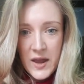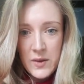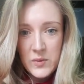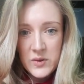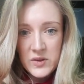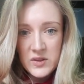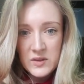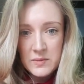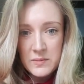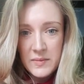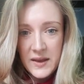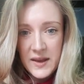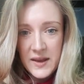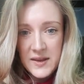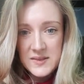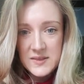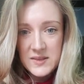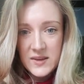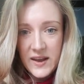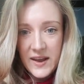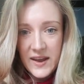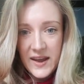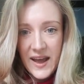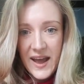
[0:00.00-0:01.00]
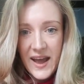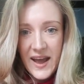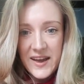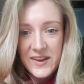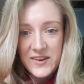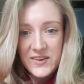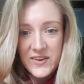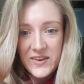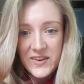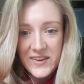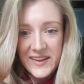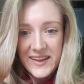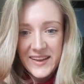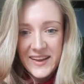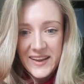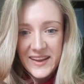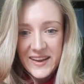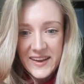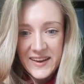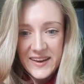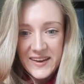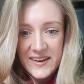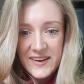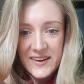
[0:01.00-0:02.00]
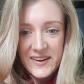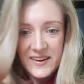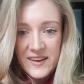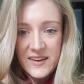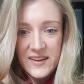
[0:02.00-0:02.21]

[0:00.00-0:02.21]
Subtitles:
with me as I add her in